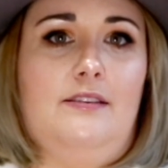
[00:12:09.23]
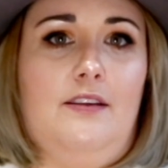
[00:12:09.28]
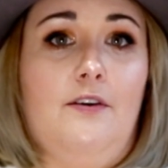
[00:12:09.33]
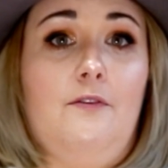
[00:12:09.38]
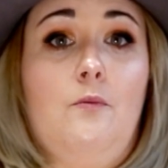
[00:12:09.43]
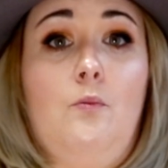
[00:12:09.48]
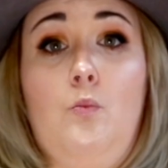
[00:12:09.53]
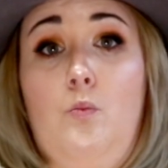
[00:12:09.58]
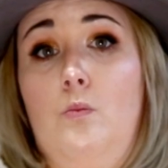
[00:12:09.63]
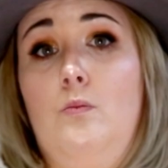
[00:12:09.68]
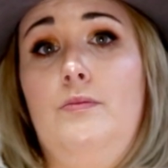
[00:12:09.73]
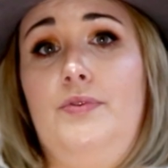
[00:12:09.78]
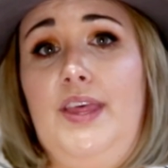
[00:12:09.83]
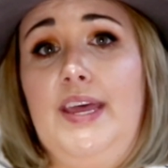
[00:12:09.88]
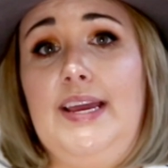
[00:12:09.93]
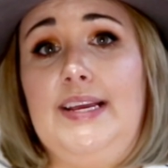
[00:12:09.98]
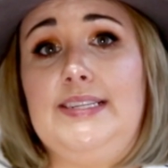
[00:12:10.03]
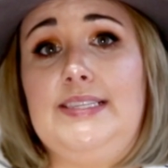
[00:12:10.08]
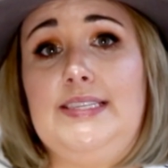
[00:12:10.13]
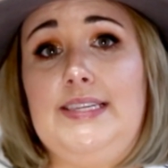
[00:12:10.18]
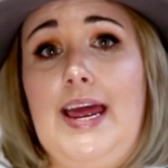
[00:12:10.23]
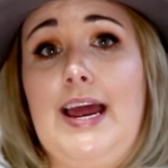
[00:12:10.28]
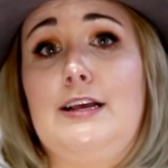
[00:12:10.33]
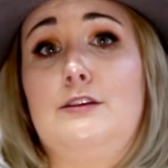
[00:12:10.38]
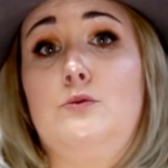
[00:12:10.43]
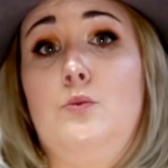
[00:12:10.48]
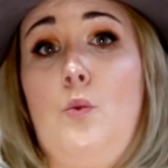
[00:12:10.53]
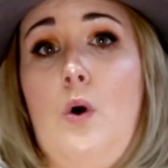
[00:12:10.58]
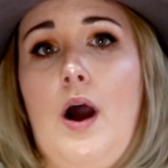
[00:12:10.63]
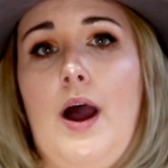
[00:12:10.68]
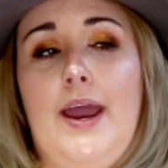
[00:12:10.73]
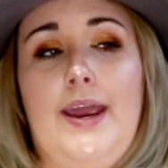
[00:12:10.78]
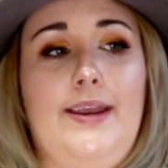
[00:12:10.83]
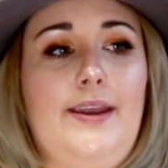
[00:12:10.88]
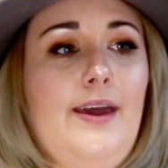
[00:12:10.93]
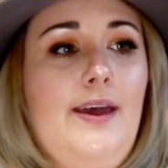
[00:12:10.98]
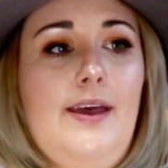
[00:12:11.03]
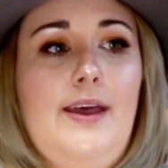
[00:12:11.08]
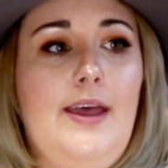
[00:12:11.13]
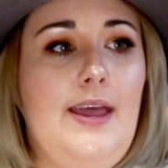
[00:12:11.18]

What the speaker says: the Instax Wide,